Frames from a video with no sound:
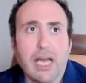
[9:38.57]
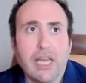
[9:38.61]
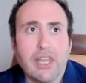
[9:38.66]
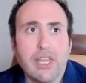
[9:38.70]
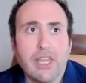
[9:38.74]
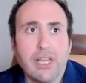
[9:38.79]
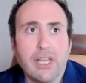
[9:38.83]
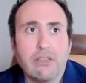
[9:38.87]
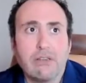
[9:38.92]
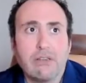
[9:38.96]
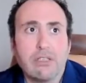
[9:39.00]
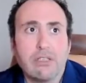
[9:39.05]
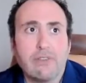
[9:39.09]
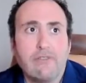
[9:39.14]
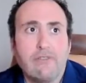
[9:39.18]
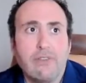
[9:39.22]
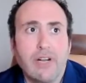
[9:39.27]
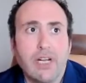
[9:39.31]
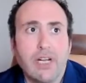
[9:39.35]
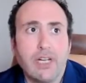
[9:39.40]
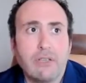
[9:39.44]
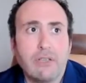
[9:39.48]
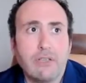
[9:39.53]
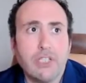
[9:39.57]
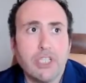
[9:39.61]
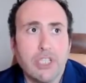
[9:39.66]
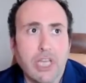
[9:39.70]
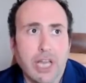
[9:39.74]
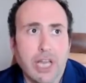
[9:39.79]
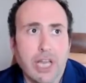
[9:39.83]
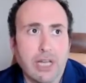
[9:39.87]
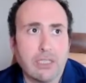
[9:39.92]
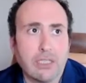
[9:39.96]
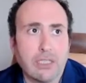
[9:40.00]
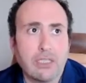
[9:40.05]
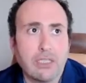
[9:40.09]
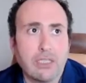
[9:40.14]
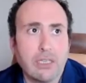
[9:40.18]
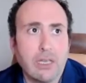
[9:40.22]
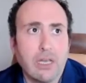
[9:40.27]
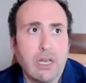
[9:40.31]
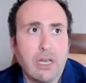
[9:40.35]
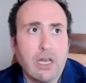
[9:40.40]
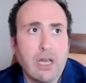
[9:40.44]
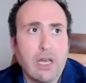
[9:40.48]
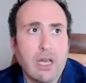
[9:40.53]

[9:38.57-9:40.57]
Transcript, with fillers: I think there's a very good chance